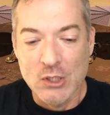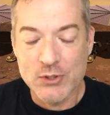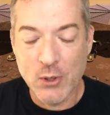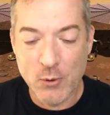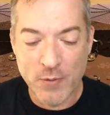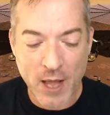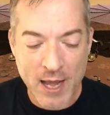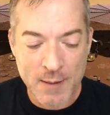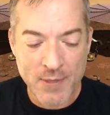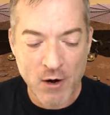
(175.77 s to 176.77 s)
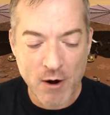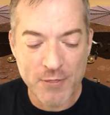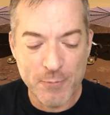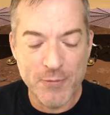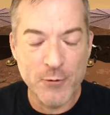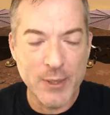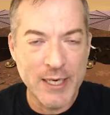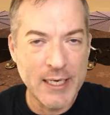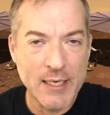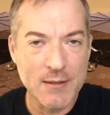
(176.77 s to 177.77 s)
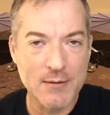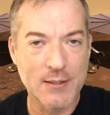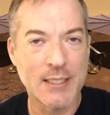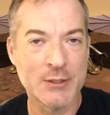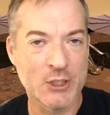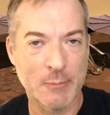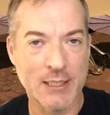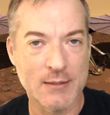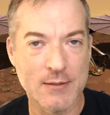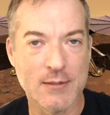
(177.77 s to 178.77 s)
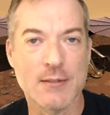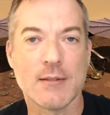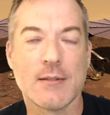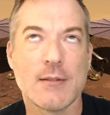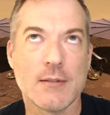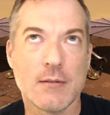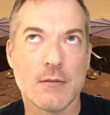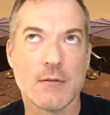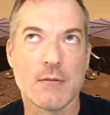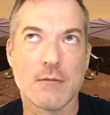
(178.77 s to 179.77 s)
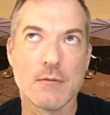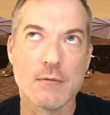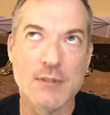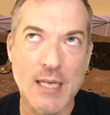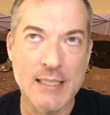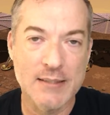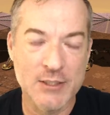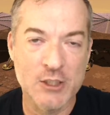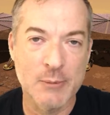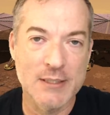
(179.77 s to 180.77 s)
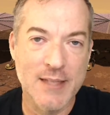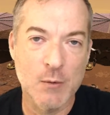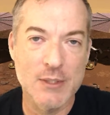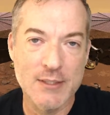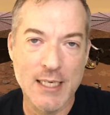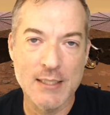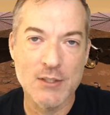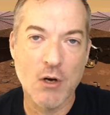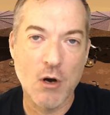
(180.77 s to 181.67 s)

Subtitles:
So there are 3 instruments, science instruments, that were sent